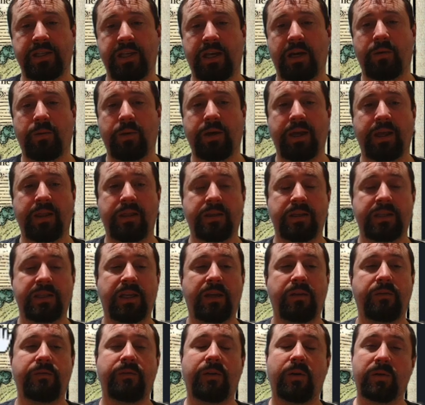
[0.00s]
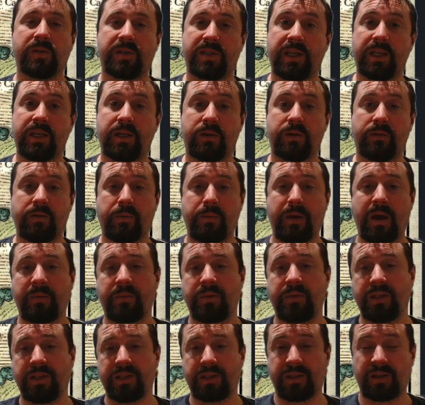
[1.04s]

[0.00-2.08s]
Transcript: now where the default center of the map is.